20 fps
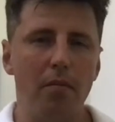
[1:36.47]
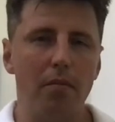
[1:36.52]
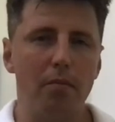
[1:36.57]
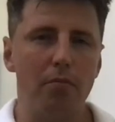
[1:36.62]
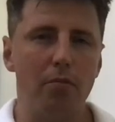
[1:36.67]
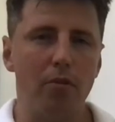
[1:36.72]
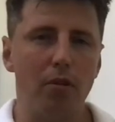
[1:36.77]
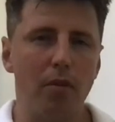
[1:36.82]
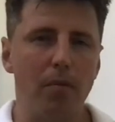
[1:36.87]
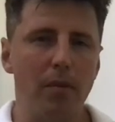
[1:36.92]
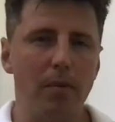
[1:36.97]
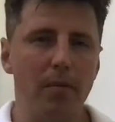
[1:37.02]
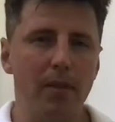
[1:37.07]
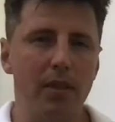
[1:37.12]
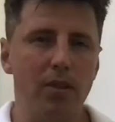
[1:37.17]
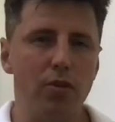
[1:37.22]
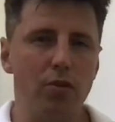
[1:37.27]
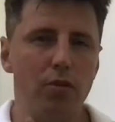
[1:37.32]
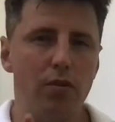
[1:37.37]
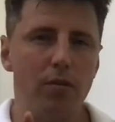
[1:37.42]

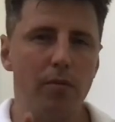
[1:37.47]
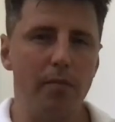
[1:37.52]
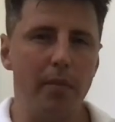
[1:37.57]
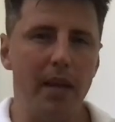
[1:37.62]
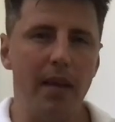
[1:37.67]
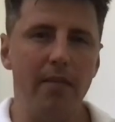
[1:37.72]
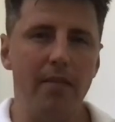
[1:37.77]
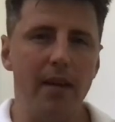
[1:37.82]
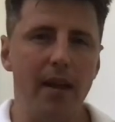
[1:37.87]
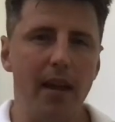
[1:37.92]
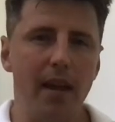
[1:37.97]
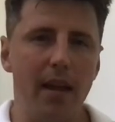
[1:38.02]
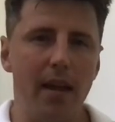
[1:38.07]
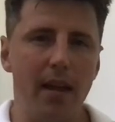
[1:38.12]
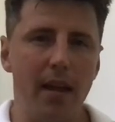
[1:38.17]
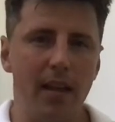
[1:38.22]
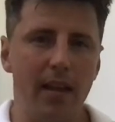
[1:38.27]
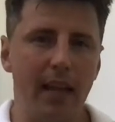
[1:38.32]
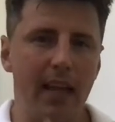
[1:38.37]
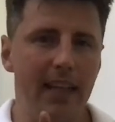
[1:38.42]
probably shouldn't be there.
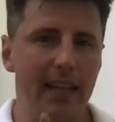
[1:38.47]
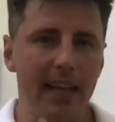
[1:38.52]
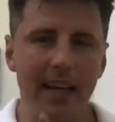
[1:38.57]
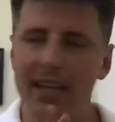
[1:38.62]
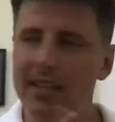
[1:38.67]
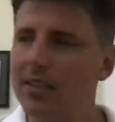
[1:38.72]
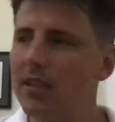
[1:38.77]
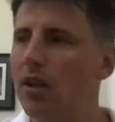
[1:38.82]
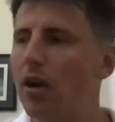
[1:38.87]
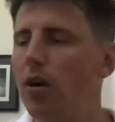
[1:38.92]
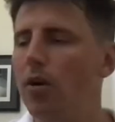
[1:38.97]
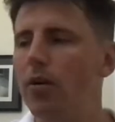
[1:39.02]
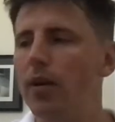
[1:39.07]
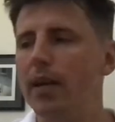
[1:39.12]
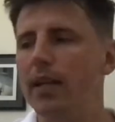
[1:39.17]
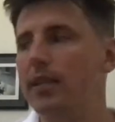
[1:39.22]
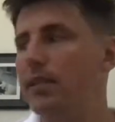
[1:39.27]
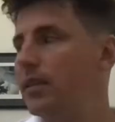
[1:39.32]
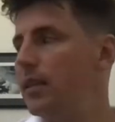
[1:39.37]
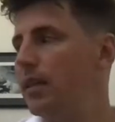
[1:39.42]
They need to go
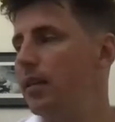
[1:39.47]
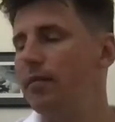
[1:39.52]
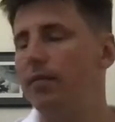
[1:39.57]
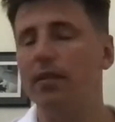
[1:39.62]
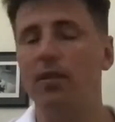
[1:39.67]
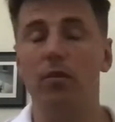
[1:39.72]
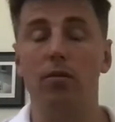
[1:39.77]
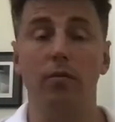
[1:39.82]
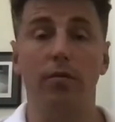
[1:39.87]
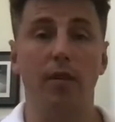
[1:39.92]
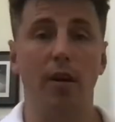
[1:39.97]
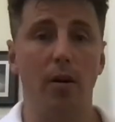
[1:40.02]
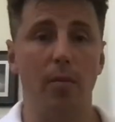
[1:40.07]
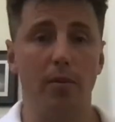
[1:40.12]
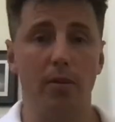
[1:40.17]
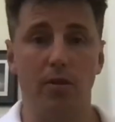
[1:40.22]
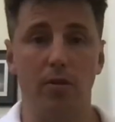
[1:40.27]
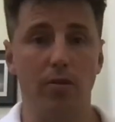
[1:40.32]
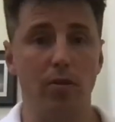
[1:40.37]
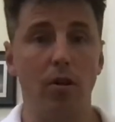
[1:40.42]
and see a physical
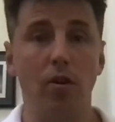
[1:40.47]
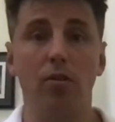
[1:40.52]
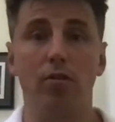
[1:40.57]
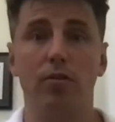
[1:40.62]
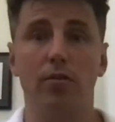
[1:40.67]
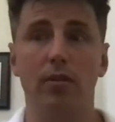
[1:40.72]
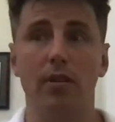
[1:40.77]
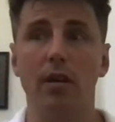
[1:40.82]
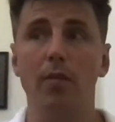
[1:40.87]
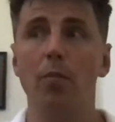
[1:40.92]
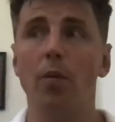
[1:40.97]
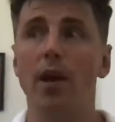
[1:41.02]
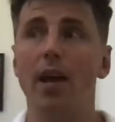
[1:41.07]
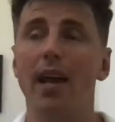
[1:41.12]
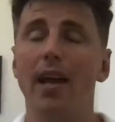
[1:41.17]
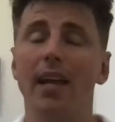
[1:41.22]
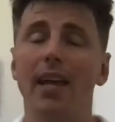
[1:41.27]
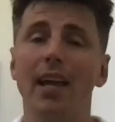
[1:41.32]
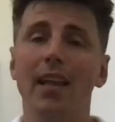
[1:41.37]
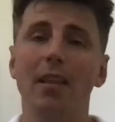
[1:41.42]
therapist or a doctor or somewhere
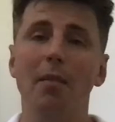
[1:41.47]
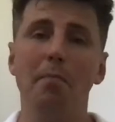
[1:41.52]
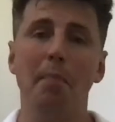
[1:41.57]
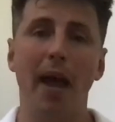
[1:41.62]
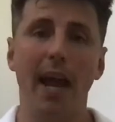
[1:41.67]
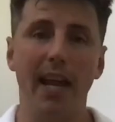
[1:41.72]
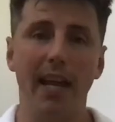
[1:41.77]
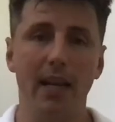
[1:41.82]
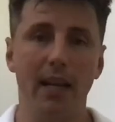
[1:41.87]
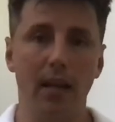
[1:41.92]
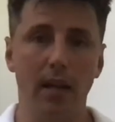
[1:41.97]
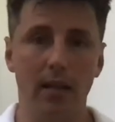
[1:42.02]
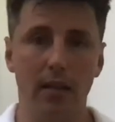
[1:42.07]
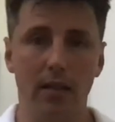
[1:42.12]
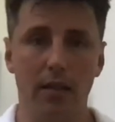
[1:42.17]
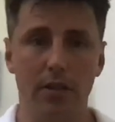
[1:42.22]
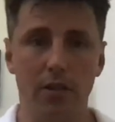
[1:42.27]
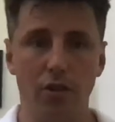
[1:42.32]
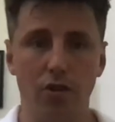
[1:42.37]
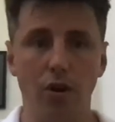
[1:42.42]
and get the pain under
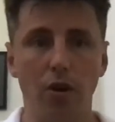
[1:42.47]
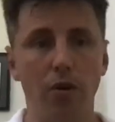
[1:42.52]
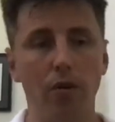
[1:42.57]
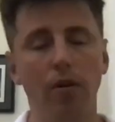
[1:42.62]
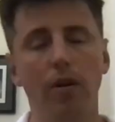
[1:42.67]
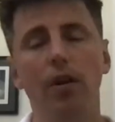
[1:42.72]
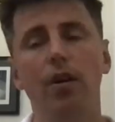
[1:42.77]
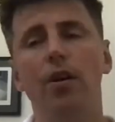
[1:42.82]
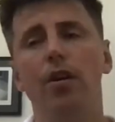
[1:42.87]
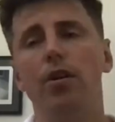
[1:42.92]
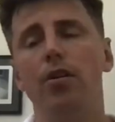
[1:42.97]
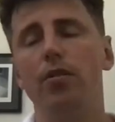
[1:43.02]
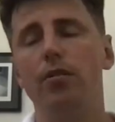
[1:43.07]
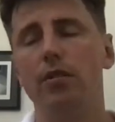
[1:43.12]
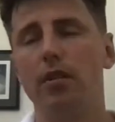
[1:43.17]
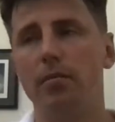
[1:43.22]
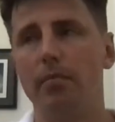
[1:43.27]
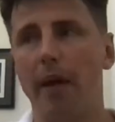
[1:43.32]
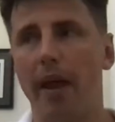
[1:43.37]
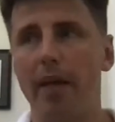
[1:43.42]
control
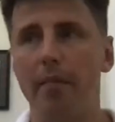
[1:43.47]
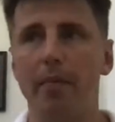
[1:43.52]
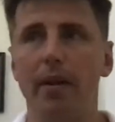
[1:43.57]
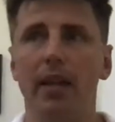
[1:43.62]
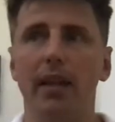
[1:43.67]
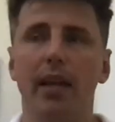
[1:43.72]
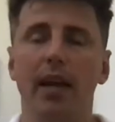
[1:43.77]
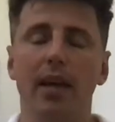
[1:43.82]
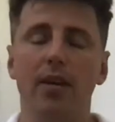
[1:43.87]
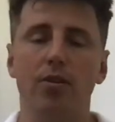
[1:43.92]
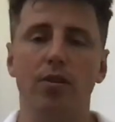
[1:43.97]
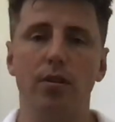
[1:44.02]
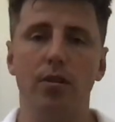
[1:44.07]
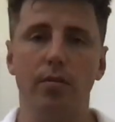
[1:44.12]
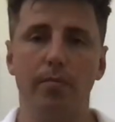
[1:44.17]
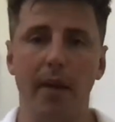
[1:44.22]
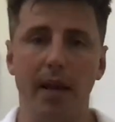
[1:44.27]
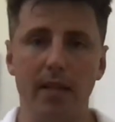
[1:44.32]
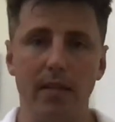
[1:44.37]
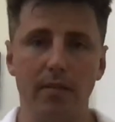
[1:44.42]
using pain
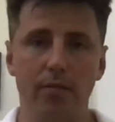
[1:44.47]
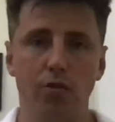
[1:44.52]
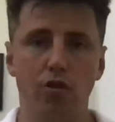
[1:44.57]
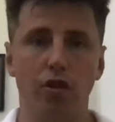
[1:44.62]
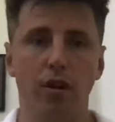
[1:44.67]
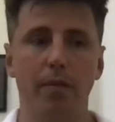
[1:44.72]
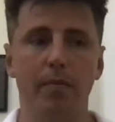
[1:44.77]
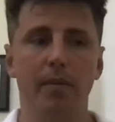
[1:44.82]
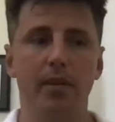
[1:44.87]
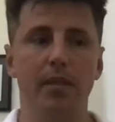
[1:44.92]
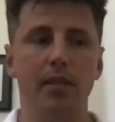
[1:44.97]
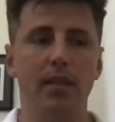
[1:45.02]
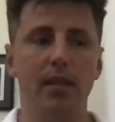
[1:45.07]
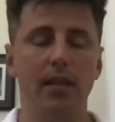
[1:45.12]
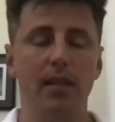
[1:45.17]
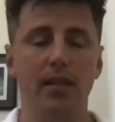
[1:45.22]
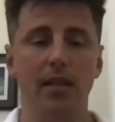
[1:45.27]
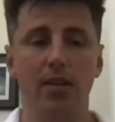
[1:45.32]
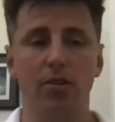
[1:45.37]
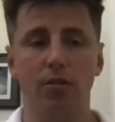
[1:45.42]
medication, passive treatments,
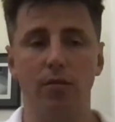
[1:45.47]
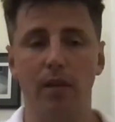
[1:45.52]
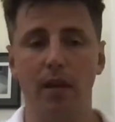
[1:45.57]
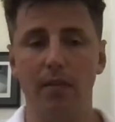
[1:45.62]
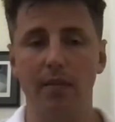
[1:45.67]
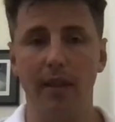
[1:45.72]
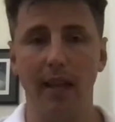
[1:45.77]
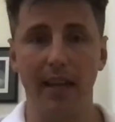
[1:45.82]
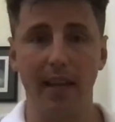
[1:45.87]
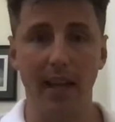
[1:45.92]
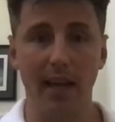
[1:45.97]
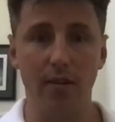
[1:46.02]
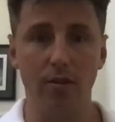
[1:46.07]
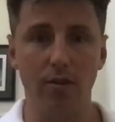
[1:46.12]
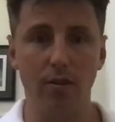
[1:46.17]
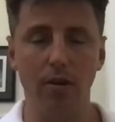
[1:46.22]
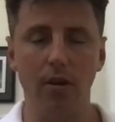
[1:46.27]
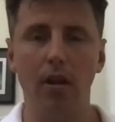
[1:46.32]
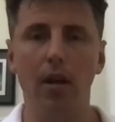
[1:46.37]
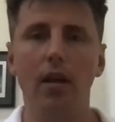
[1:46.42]
et cetera, whatever they can
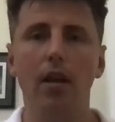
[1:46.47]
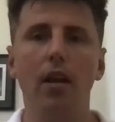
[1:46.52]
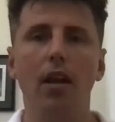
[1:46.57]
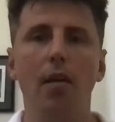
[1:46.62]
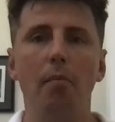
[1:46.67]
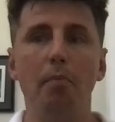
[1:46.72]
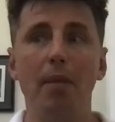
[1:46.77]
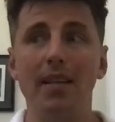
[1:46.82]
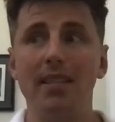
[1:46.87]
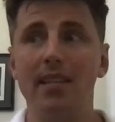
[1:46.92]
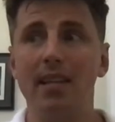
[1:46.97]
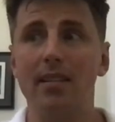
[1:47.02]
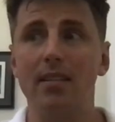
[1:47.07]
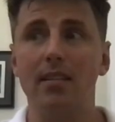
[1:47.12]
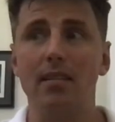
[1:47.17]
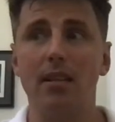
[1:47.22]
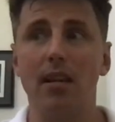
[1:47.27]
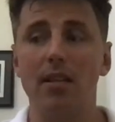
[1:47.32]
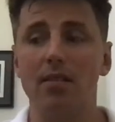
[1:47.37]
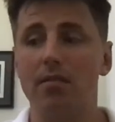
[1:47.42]
do. Best
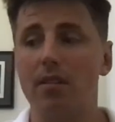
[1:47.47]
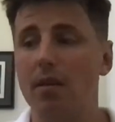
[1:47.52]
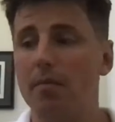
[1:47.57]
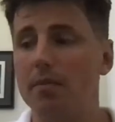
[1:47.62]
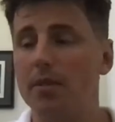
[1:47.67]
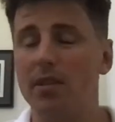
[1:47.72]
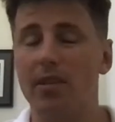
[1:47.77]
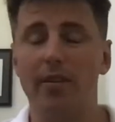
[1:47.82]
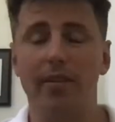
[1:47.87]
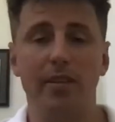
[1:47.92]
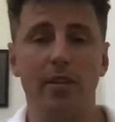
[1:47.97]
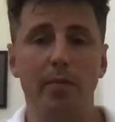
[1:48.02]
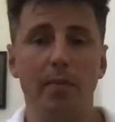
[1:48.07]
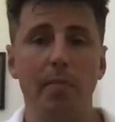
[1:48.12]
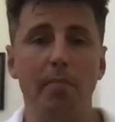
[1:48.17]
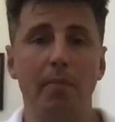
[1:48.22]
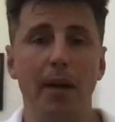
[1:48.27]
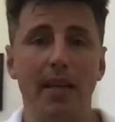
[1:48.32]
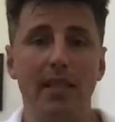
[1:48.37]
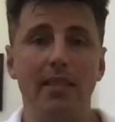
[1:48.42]
exercise for them is going to be
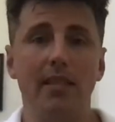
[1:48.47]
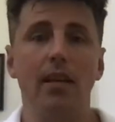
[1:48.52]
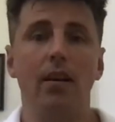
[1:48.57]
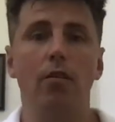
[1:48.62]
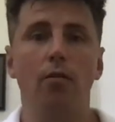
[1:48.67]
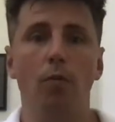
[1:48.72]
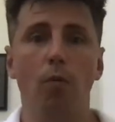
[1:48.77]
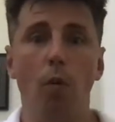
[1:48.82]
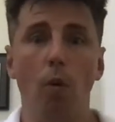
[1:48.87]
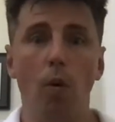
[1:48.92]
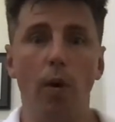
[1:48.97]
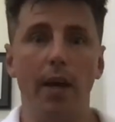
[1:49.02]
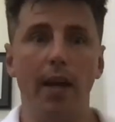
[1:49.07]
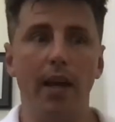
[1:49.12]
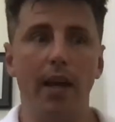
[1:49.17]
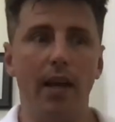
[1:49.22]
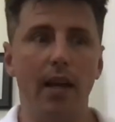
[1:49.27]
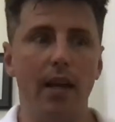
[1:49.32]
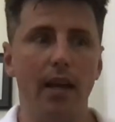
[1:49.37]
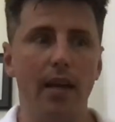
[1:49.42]
basic
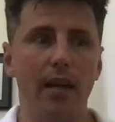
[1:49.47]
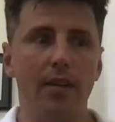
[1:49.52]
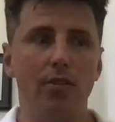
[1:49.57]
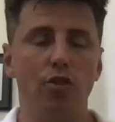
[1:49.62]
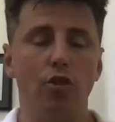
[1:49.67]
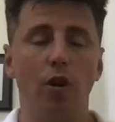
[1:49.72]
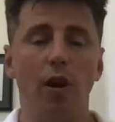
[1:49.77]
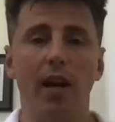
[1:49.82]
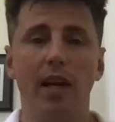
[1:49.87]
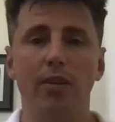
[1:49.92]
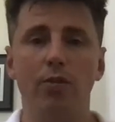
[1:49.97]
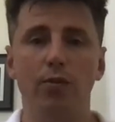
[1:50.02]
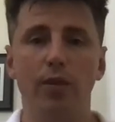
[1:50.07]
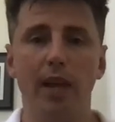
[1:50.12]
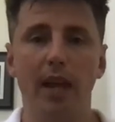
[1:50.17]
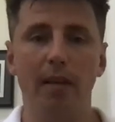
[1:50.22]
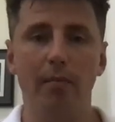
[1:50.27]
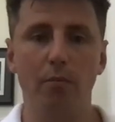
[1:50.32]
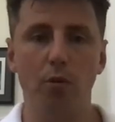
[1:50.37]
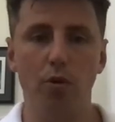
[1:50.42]
walking and trying to
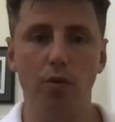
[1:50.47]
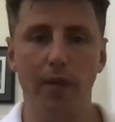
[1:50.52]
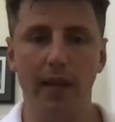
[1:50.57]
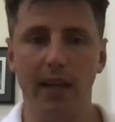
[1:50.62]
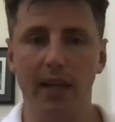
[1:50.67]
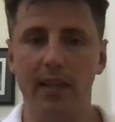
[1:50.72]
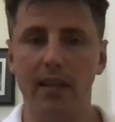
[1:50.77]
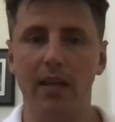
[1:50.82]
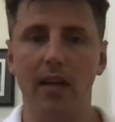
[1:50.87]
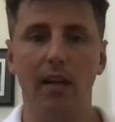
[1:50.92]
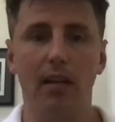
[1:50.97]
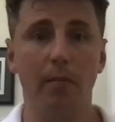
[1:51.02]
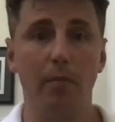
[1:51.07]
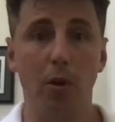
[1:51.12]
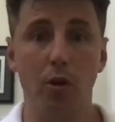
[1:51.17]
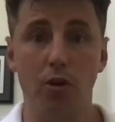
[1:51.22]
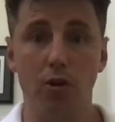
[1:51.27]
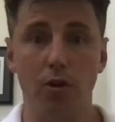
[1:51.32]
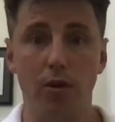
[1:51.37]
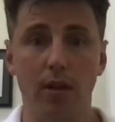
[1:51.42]
get moving. Any kind of
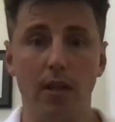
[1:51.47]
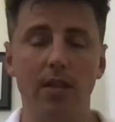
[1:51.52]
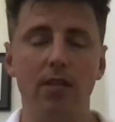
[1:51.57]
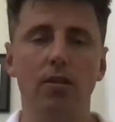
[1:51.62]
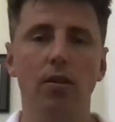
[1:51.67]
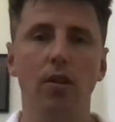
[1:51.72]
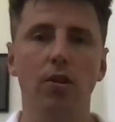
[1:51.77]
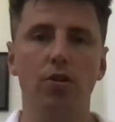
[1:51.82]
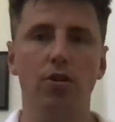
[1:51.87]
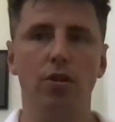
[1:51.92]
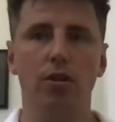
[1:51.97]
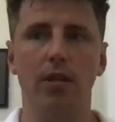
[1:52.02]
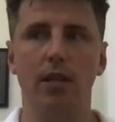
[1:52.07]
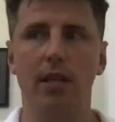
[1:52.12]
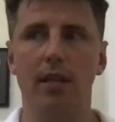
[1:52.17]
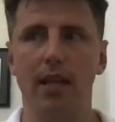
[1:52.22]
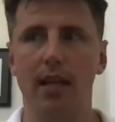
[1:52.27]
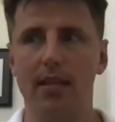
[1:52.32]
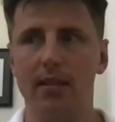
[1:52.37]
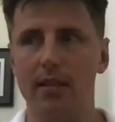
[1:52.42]
motion is lotion
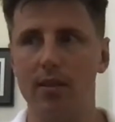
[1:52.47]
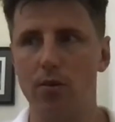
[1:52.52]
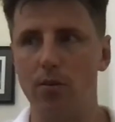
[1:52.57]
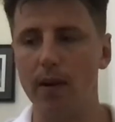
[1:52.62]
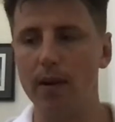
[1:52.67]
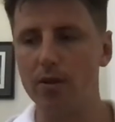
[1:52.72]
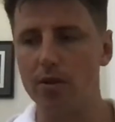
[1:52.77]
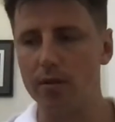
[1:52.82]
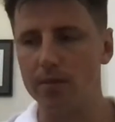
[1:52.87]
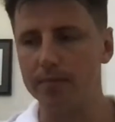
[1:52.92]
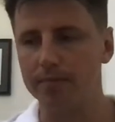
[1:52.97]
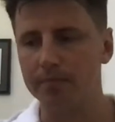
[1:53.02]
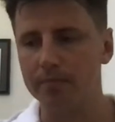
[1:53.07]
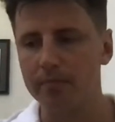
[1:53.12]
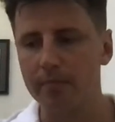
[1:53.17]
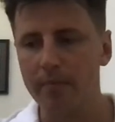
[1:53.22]
in that situation.